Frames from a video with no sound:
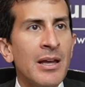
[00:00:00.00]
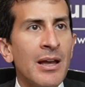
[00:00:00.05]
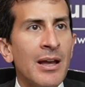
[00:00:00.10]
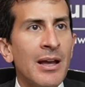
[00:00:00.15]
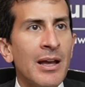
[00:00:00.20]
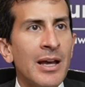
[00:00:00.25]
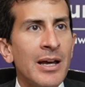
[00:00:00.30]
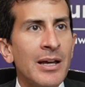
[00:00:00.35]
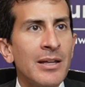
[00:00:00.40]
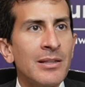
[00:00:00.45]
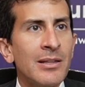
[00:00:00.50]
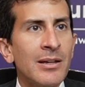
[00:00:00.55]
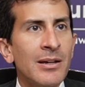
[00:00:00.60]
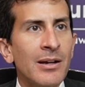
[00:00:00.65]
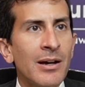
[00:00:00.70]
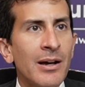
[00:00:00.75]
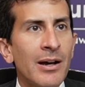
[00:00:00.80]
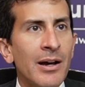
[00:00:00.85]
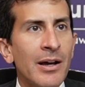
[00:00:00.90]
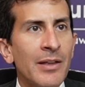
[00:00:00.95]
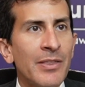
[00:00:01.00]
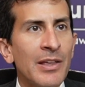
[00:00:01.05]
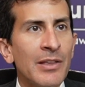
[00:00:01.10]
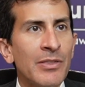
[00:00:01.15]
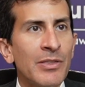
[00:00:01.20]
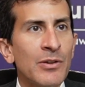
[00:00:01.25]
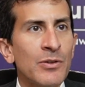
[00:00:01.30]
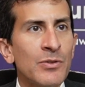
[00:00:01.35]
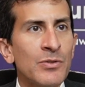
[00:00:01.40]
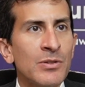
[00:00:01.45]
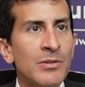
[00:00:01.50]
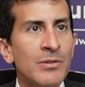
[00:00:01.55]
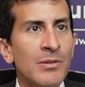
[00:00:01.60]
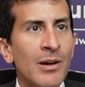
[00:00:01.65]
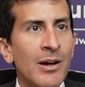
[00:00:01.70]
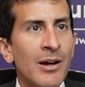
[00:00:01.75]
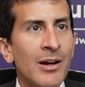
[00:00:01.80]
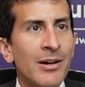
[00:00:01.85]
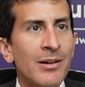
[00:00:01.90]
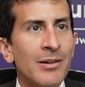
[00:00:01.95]
And I think there's
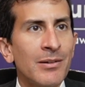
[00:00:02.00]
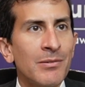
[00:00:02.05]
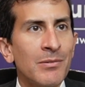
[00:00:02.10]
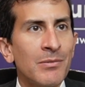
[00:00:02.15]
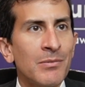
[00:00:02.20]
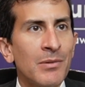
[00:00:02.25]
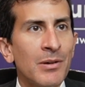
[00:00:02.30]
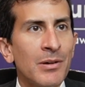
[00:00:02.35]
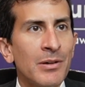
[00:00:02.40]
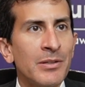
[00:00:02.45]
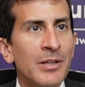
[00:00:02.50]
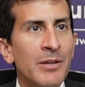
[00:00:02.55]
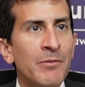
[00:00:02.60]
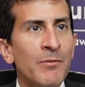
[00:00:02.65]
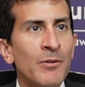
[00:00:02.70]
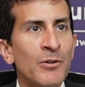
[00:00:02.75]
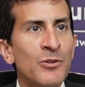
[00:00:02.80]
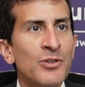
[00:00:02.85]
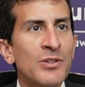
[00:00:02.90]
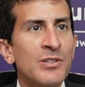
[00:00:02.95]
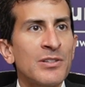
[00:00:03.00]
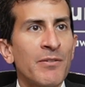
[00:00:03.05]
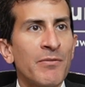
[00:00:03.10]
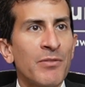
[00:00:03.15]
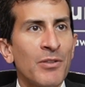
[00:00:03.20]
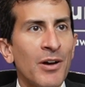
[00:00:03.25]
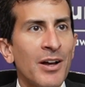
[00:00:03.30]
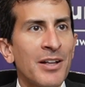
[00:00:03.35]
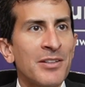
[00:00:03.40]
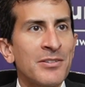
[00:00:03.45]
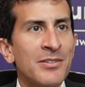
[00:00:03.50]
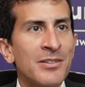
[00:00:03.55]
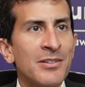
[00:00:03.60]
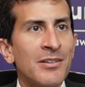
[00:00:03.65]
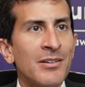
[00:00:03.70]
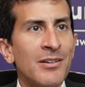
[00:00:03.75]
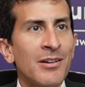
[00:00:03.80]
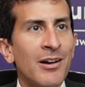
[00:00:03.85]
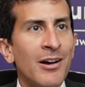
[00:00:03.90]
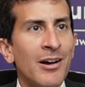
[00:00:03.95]
a divergence of
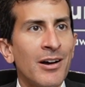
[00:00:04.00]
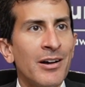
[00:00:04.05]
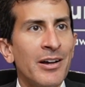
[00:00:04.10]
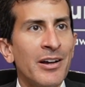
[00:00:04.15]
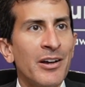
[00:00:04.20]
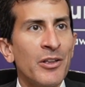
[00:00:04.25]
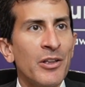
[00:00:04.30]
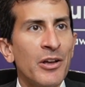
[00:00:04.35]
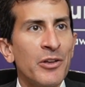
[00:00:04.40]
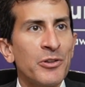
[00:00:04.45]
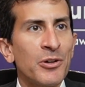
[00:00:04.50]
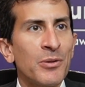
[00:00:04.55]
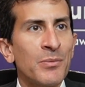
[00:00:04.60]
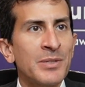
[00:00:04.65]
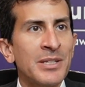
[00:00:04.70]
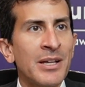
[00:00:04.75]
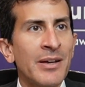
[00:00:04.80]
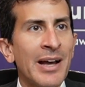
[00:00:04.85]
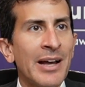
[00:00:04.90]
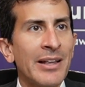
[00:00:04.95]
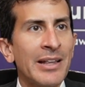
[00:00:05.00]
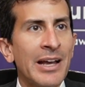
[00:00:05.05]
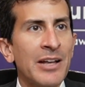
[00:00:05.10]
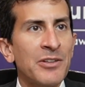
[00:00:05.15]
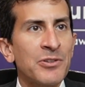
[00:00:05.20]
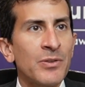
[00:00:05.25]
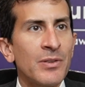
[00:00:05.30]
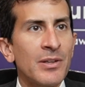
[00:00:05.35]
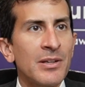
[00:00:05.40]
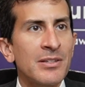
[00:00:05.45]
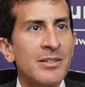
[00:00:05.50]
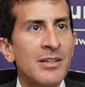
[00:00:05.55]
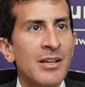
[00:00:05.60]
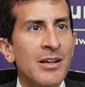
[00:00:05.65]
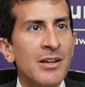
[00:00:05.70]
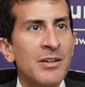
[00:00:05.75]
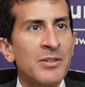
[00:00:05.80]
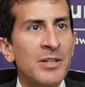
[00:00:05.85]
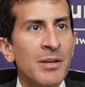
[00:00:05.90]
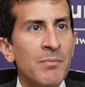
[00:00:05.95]
thoughts in terms of how to answer this.
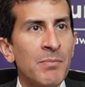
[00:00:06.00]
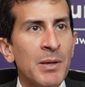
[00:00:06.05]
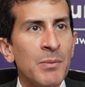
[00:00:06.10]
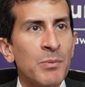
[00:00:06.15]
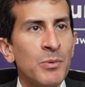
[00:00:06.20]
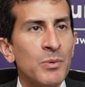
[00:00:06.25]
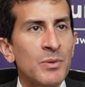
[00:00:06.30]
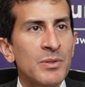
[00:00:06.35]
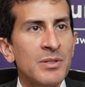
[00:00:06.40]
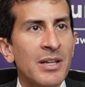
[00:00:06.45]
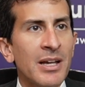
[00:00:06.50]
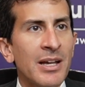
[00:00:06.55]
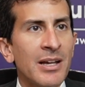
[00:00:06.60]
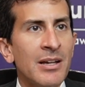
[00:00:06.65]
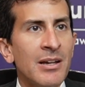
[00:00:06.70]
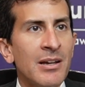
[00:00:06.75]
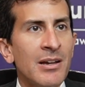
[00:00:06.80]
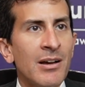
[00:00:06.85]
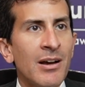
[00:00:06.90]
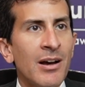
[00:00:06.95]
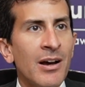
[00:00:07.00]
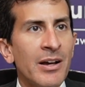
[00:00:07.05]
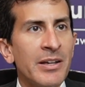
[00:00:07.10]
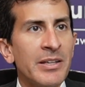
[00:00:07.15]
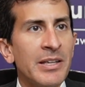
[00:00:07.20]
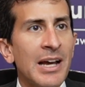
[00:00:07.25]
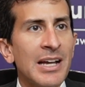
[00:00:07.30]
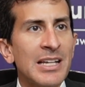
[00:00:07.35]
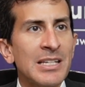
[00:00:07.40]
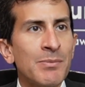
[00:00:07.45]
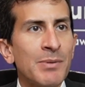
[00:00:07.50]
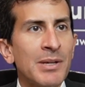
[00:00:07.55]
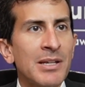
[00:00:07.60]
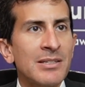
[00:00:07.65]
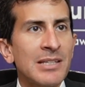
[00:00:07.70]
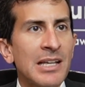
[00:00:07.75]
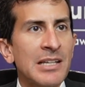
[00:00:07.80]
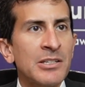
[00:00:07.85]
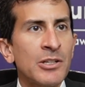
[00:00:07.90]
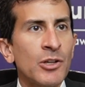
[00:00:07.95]
Some people will say yes,
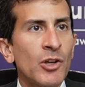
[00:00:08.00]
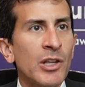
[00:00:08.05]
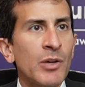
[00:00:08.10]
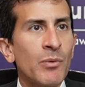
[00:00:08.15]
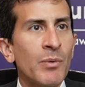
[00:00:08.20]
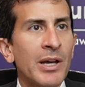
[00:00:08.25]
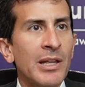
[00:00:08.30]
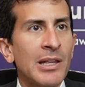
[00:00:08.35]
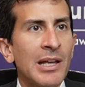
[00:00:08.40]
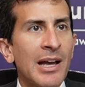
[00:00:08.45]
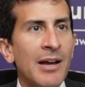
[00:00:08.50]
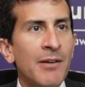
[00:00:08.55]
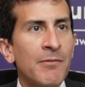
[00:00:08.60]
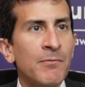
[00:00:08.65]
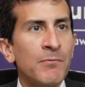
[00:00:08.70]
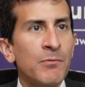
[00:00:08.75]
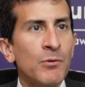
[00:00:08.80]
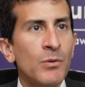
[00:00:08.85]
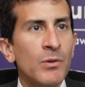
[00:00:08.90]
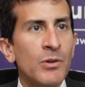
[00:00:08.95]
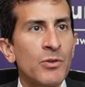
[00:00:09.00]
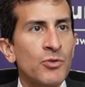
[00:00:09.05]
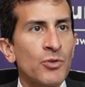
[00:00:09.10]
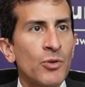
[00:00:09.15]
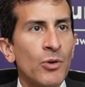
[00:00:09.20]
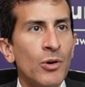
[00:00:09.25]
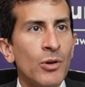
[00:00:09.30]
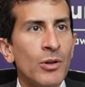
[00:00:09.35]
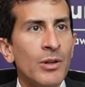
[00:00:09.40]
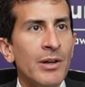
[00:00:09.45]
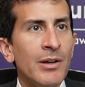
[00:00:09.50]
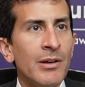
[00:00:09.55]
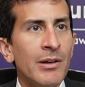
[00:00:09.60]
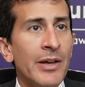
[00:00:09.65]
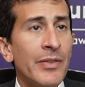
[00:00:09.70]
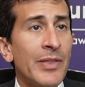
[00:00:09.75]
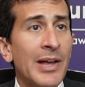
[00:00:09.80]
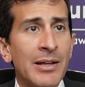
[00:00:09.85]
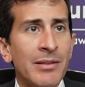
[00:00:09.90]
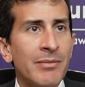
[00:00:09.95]
because that's the only way to have full control.
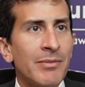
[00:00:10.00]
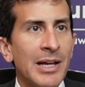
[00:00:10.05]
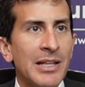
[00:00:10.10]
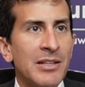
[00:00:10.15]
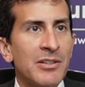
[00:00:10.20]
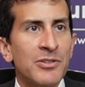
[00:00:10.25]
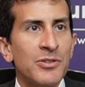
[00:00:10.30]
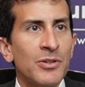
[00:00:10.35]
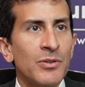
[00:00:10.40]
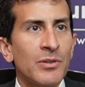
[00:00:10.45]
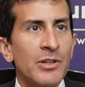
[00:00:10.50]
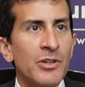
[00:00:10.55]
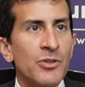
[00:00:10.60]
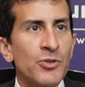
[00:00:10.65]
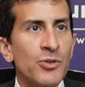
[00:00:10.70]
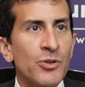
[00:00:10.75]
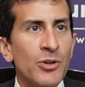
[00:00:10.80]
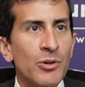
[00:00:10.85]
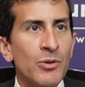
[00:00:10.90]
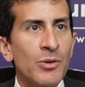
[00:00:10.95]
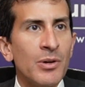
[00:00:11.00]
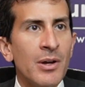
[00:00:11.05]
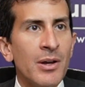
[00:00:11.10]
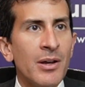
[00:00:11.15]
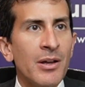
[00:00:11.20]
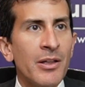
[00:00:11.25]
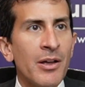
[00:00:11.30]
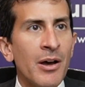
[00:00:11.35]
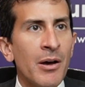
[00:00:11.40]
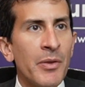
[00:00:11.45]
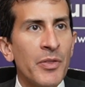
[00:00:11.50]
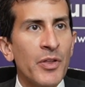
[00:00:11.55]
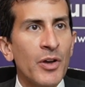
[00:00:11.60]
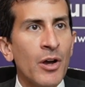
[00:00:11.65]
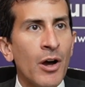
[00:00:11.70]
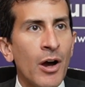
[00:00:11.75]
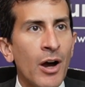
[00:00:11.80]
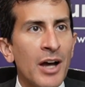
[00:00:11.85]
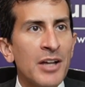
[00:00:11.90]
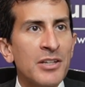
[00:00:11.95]
And that is certainly true. The
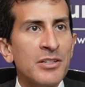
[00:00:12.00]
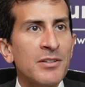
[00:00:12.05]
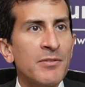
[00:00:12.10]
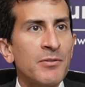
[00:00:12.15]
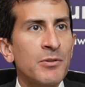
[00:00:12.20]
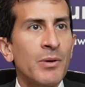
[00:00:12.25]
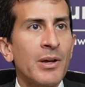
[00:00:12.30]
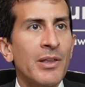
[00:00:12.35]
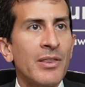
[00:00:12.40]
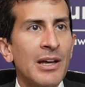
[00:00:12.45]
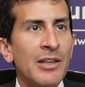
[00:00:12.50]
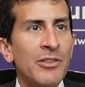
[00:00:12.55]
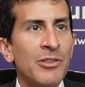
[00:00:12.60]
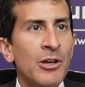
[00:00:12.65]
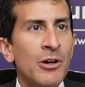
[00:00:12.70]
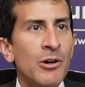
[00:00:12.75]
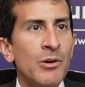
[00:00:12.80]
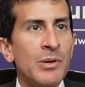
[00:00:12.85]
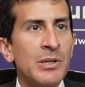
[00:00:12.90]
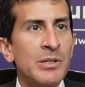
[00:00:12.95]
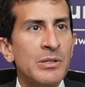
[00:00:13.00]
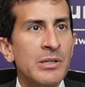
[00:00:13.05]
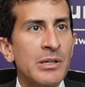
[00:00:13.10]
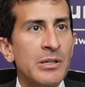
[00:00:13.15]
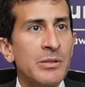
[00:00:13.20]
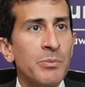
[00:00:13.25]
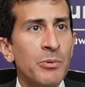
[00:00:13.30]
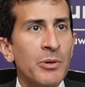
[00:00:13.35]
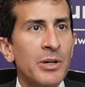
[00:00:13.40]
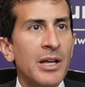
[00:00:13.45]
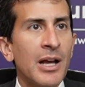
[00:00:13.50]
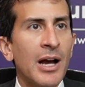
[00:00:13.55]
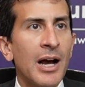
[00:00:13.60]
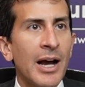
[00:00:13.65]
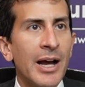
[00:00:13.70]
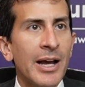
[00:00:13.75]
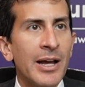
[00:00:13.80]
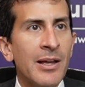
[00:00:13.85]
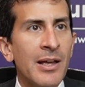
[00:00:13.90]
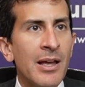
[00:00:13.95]
cost of doing that, though, is pretty
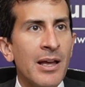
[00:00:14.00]
high.